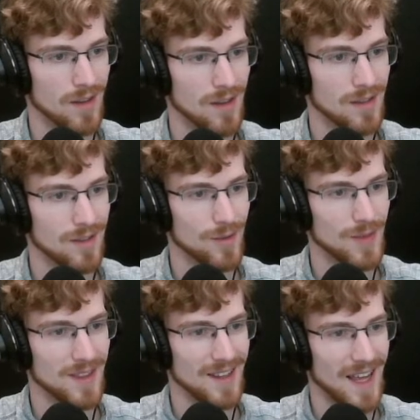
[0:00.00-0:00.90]
this to
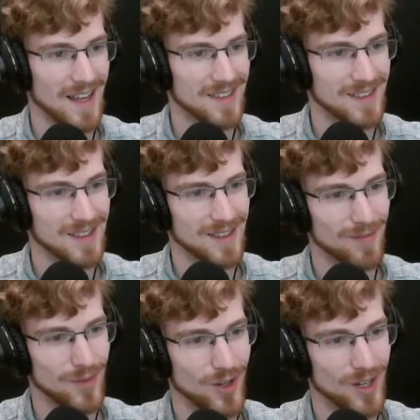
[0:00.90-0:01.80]
be the last
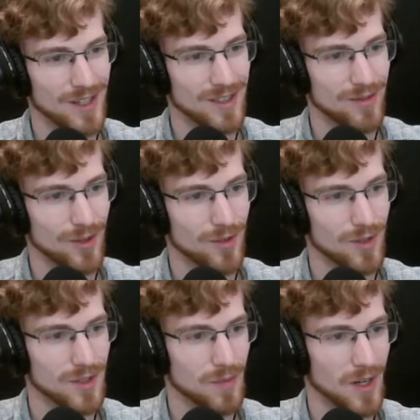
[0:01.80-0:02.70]
part for the
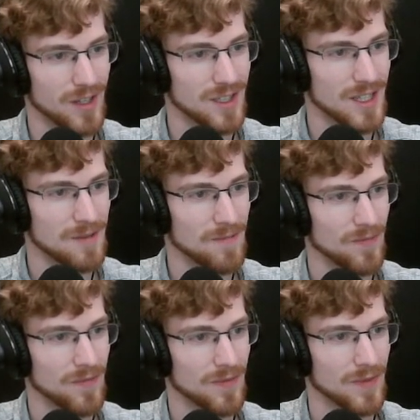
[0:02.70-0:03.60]
retopology.
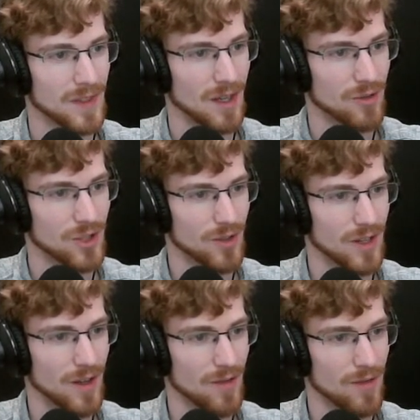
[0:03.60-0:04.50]
I've shown
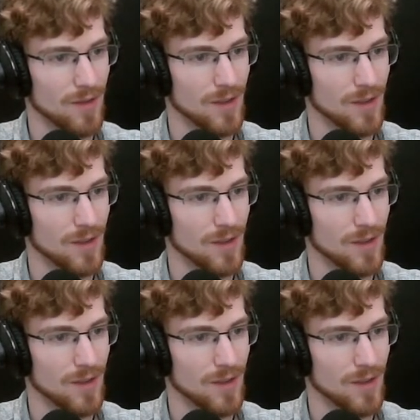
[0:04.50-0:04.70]
enough.